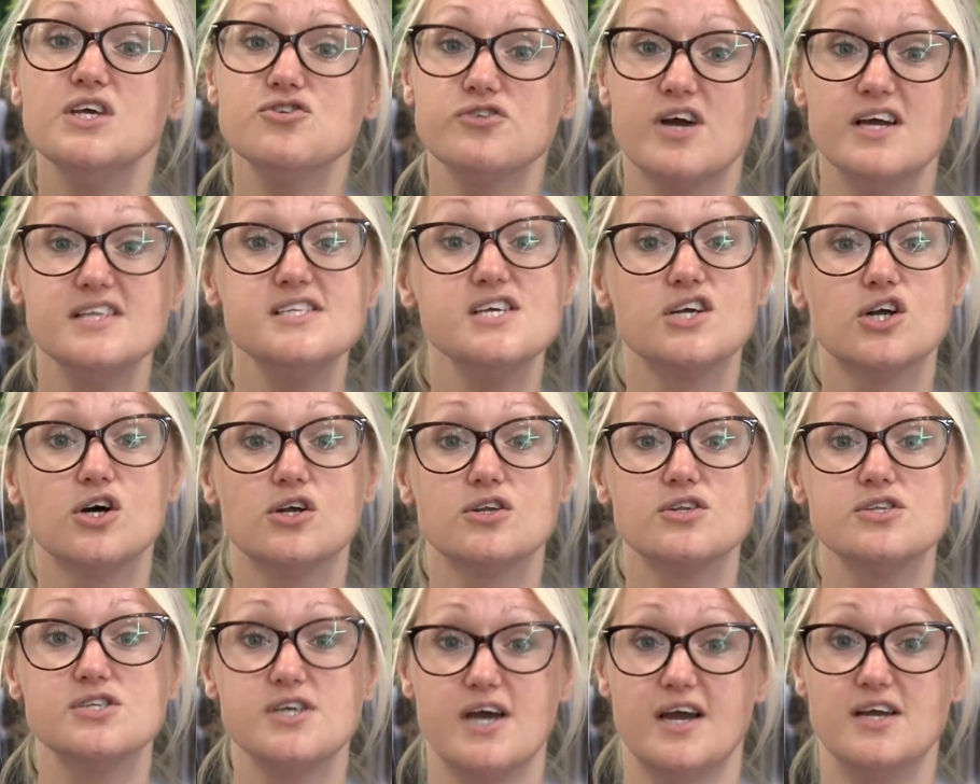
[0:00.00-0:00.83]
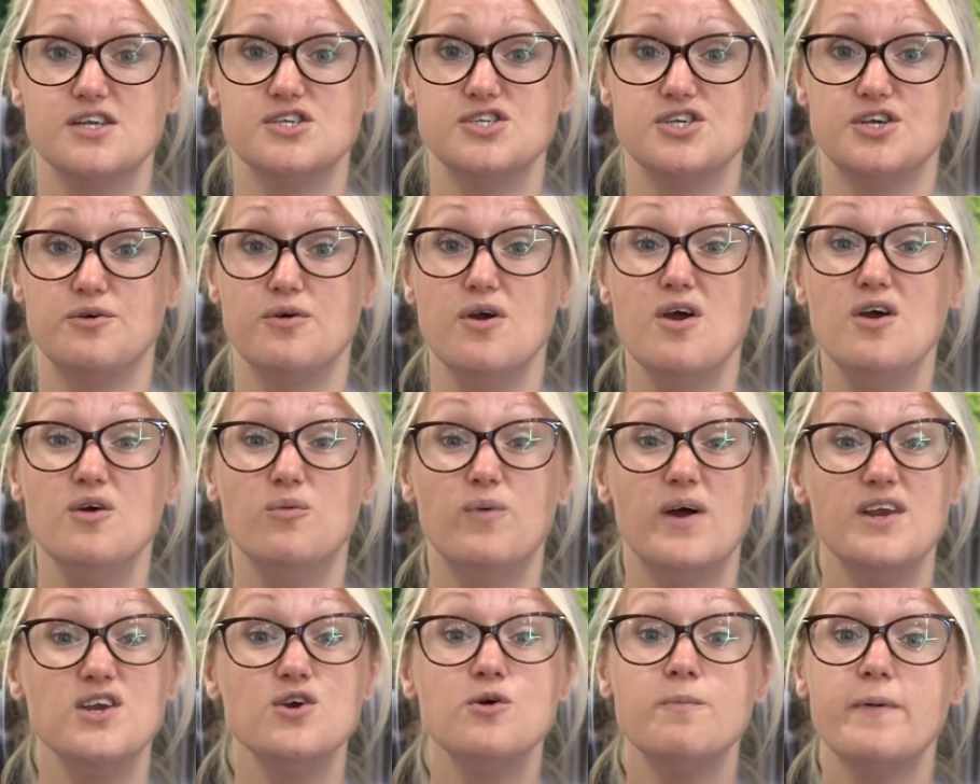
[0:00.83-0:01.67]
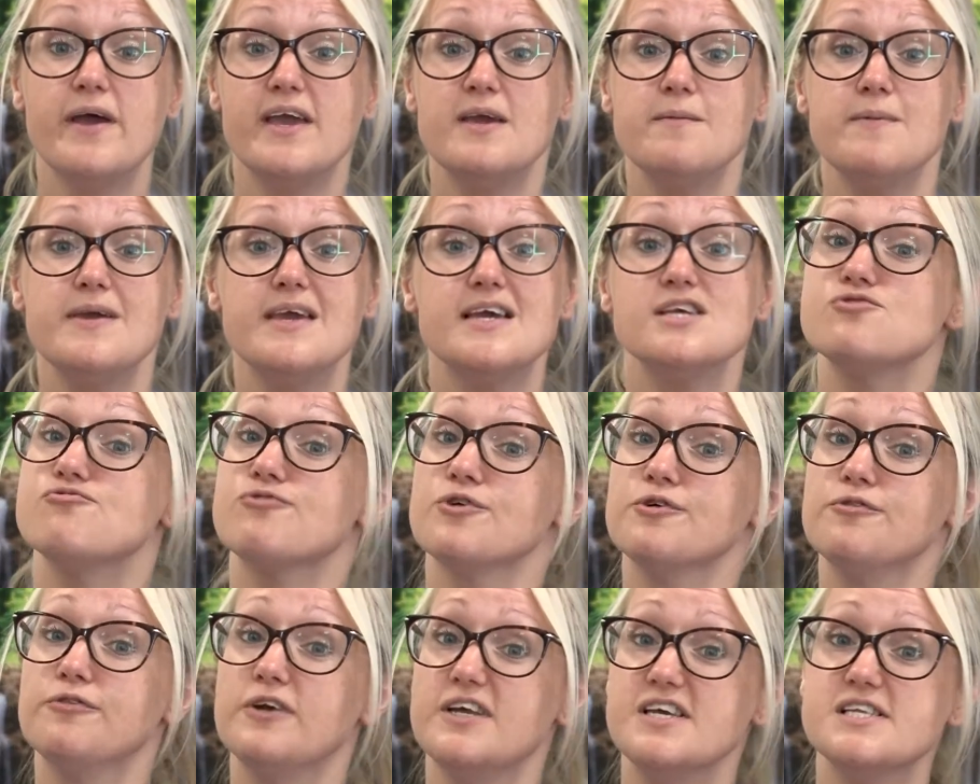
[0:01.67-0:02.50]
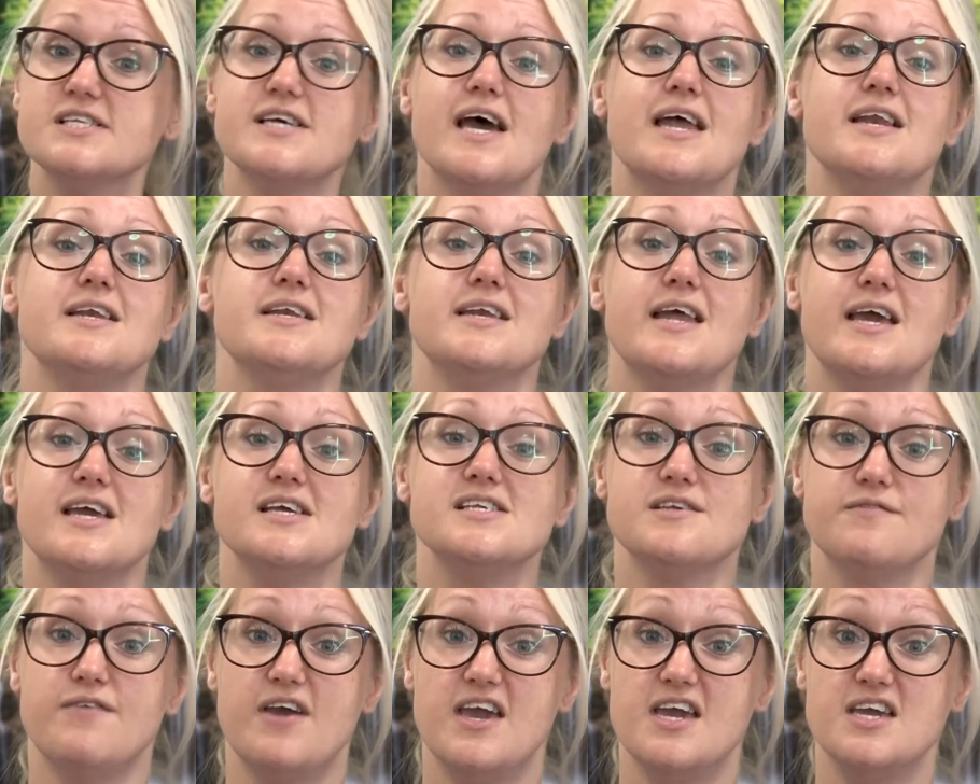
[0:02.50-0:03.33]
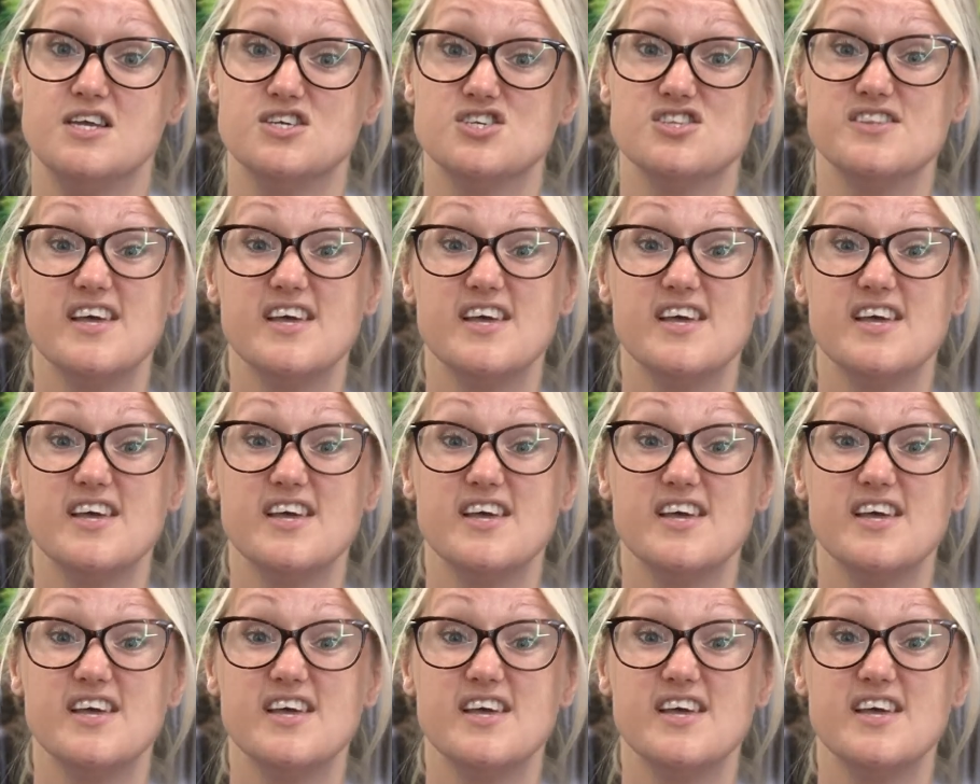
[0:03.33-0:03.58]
try to contact you when your baby is roughly 10 days of age.